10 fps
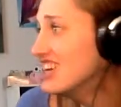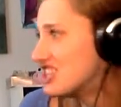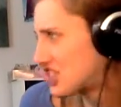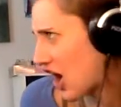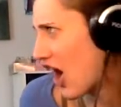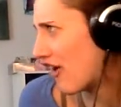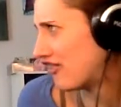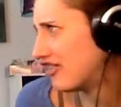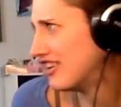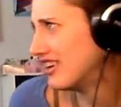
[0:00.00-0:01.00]

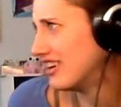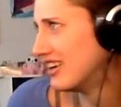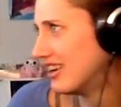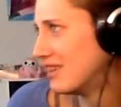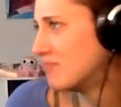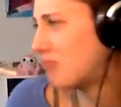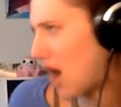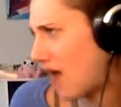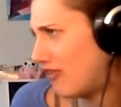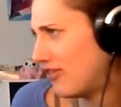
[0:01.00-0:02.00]
Scarf. Dog.
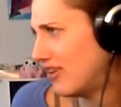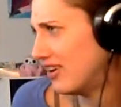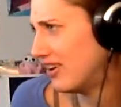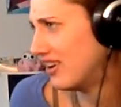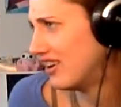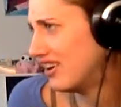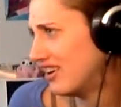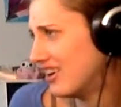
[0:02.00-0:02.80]
Barf. Dog.